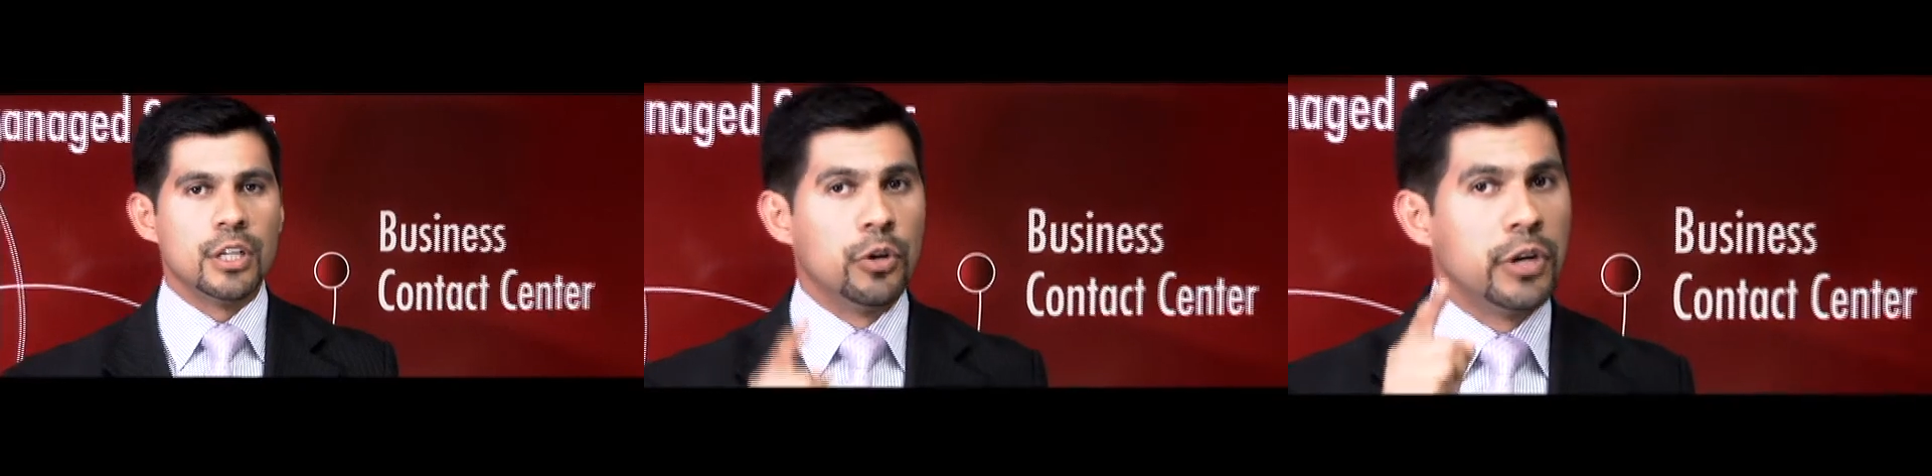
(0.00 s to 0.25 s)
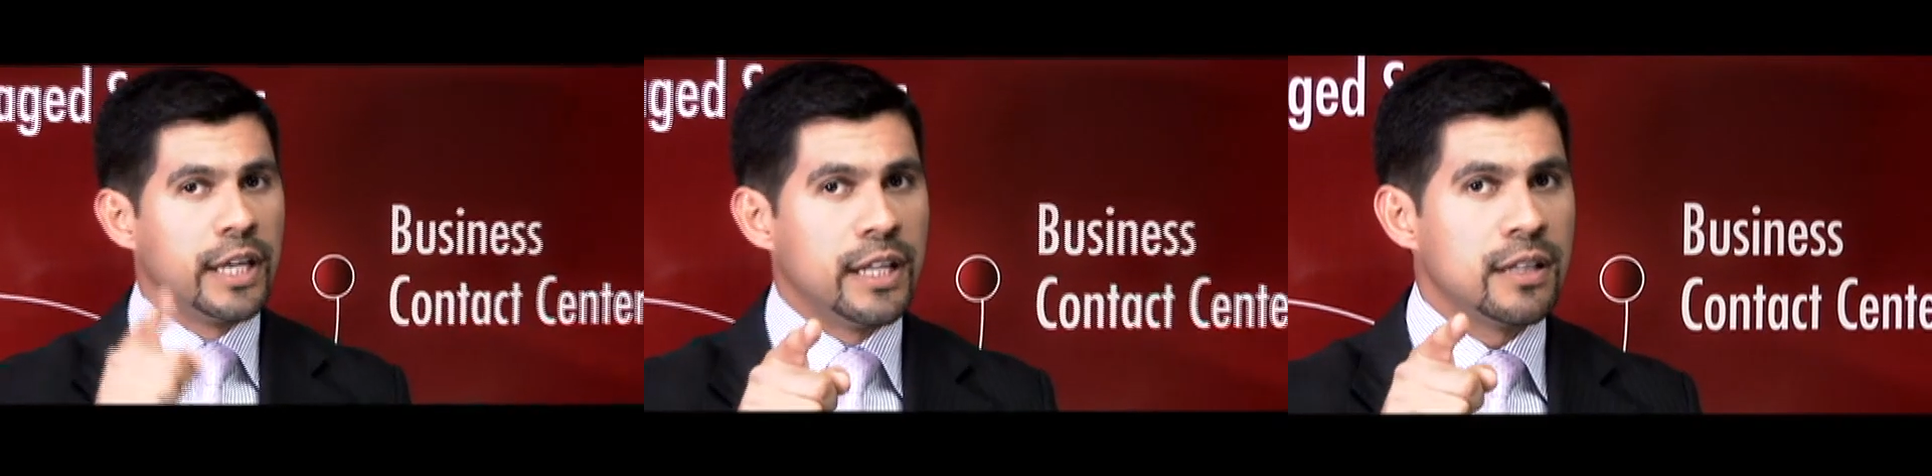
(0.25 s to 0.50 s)

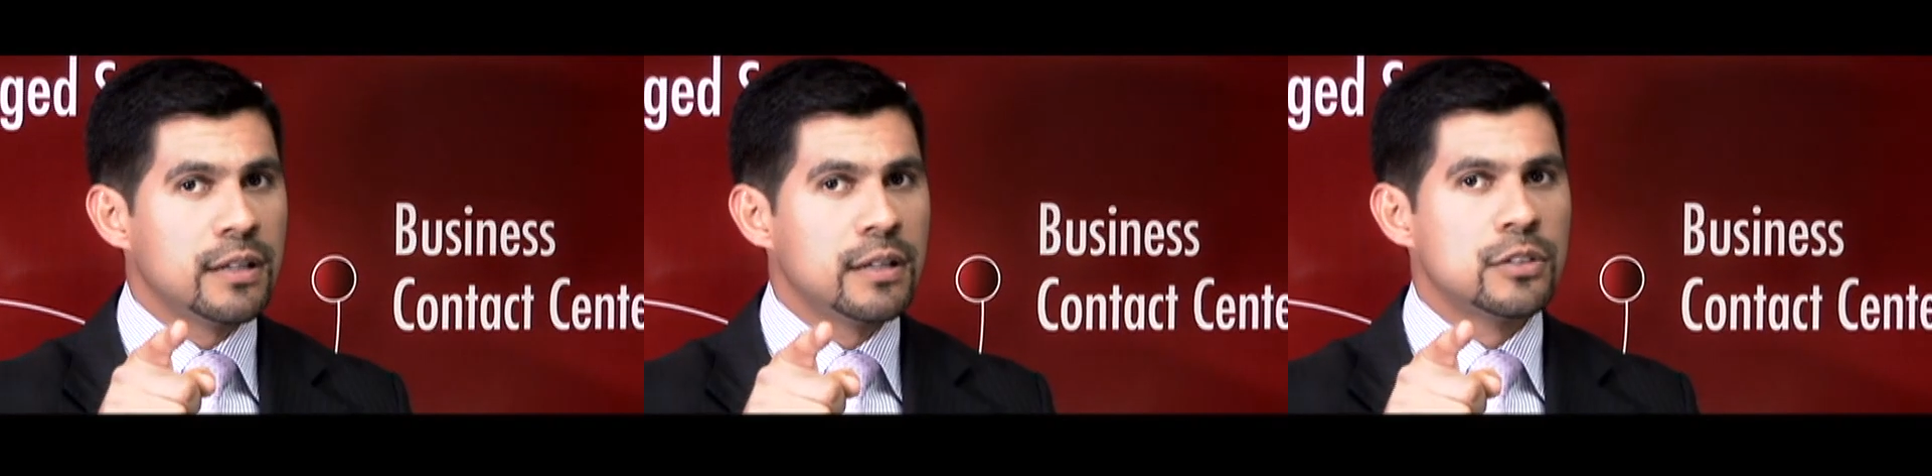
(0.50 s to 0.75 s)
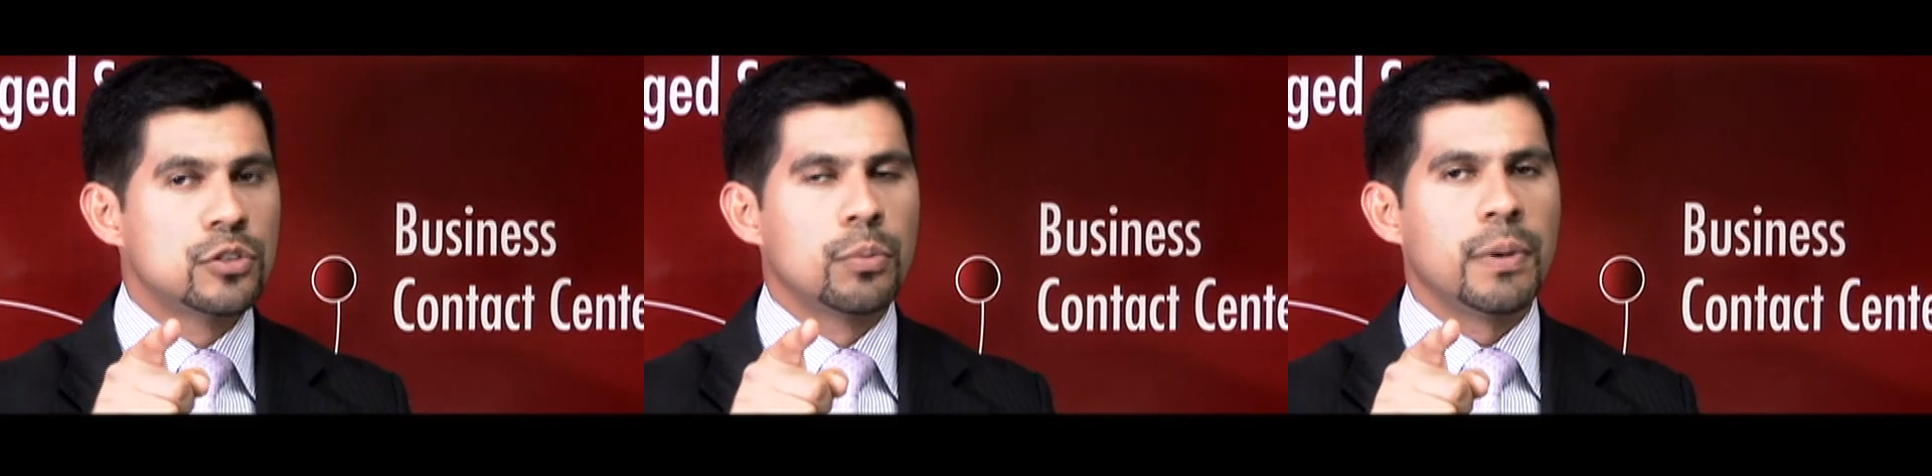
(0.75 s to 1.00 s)
you need
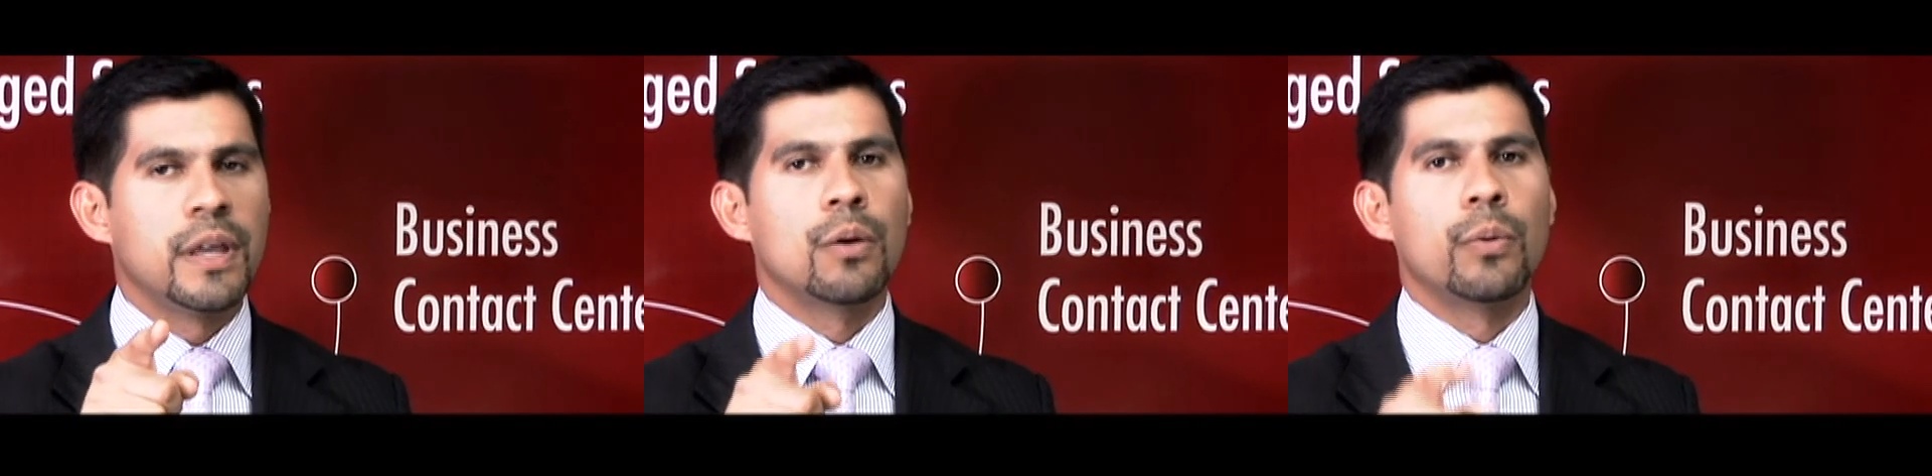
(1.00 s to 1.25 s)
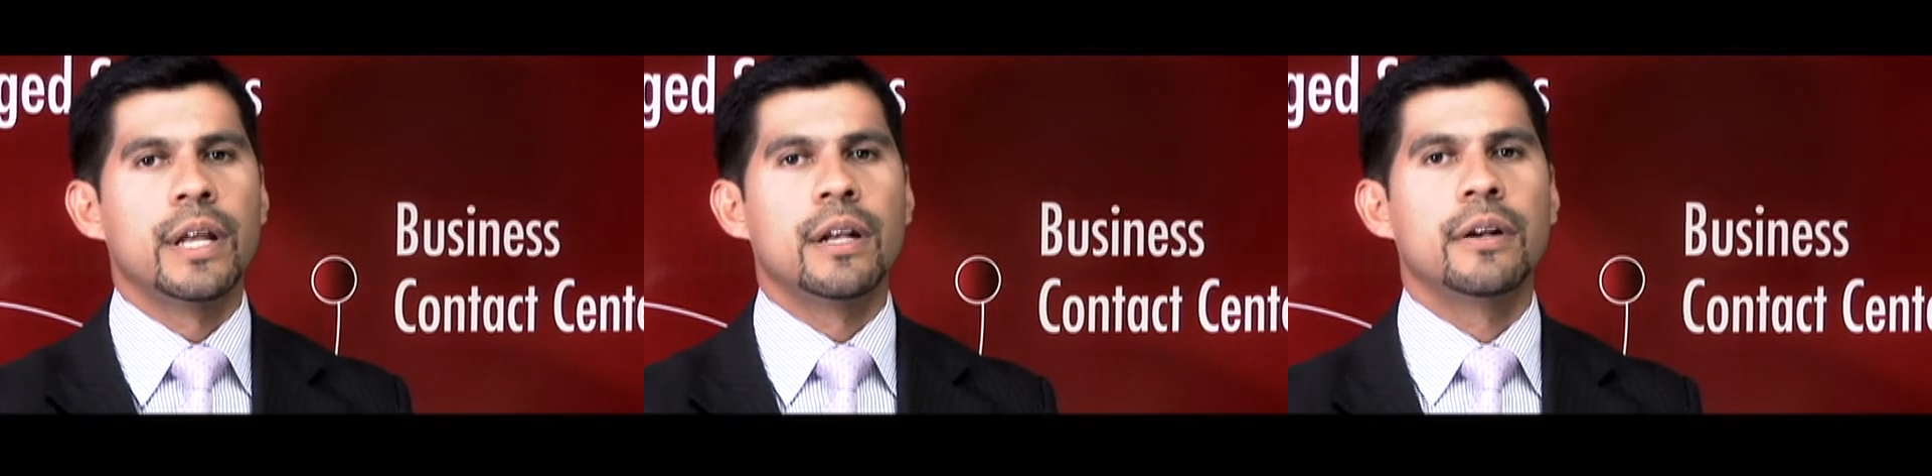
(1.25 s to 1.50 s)
to be
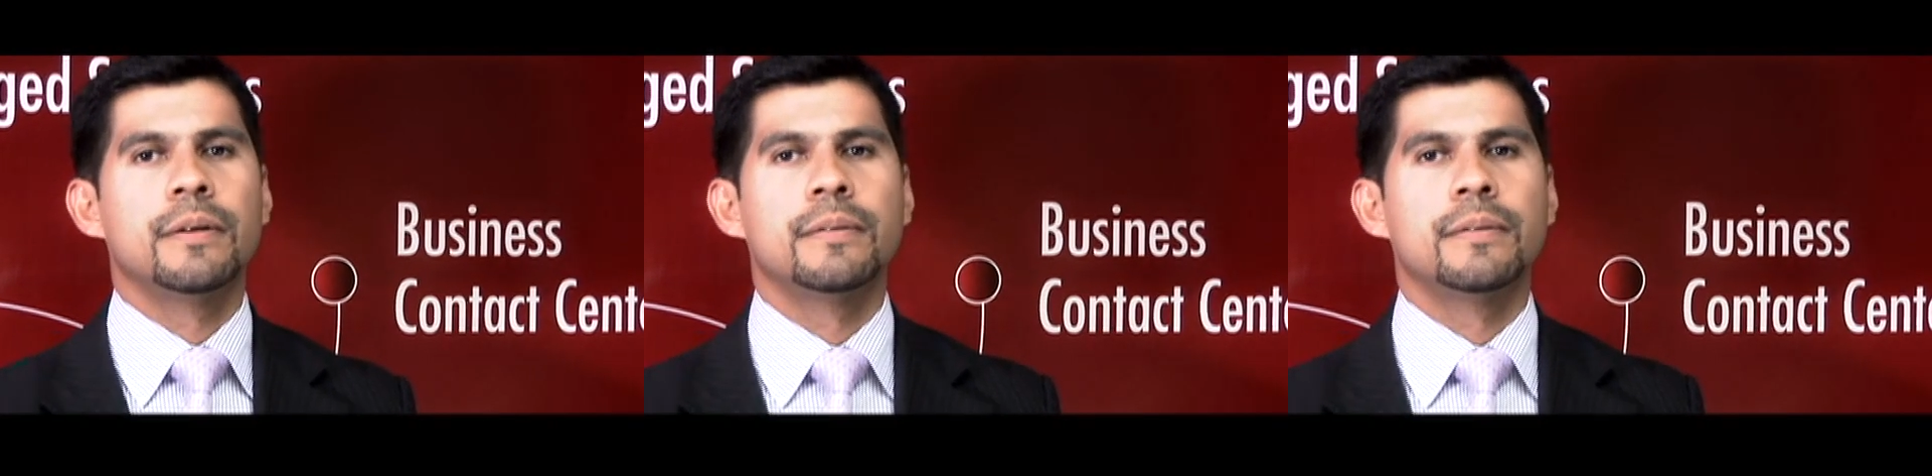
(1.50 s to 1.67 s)
the winner.